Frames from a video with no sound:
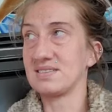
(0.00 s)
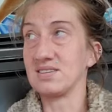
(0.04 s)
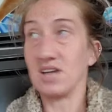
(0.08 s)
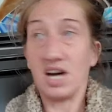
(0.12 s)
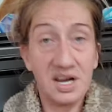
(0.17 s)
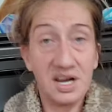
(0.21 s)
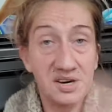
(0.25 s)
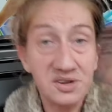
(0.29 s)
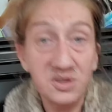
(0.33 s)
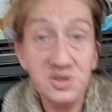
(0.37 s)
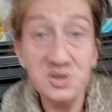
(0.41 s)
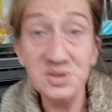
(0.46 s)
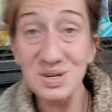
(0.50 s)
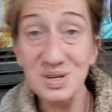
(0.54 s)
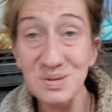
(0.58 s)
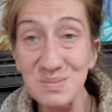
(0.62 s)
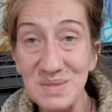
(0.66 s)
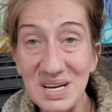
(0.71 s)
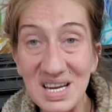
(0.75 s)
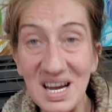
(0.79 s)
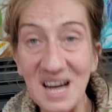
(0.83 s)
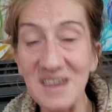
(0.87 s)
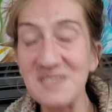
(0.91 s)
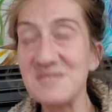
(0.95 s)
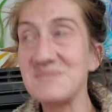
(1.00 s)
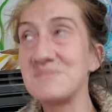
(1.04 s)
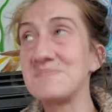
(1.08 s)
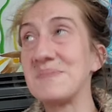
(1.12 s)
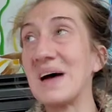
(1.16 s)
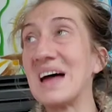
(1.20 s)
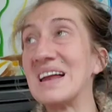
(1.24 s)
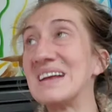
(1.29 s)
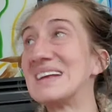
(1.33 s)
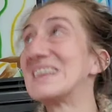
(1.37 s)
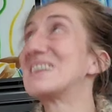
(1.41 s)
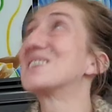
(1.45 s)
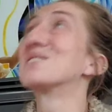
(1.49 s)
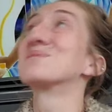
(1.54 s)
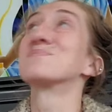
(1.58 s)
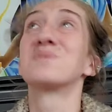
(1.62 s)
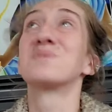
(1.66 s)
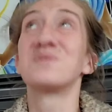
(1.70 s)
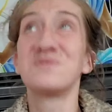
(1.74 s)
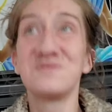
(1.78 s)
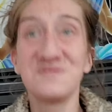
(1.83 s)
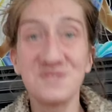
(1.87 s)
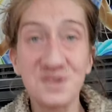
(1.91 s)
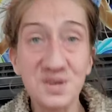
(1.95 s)
not new to me. I've been here
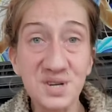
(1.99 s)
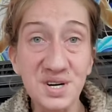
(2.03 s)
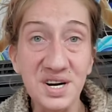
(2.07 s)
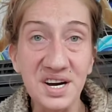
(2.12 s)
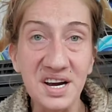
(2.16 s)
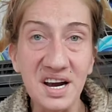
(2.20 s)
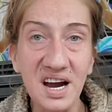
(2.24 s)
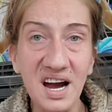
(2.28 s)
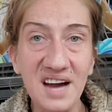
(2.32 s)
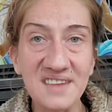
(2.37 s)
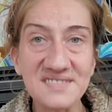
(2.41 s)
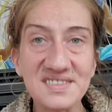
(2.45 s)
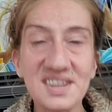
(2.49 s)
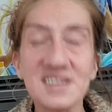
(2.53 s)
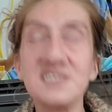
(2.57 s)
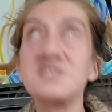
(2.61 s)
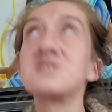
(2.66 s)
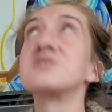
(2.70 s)
before. I've done